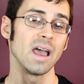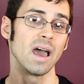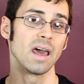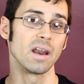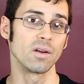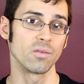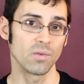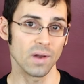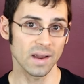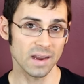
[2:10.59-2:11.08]

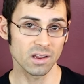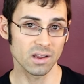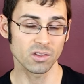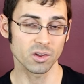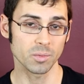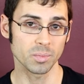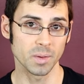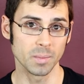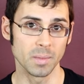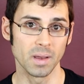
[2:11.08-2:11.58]
and a
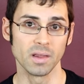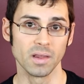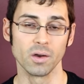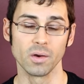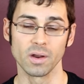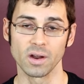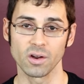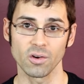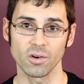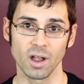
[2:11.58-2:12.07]
regular
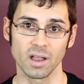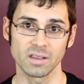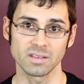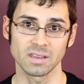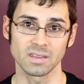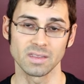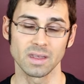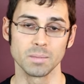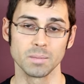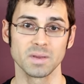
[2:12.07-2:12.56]
pomelo and
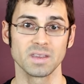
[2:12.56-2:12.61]
crossing them,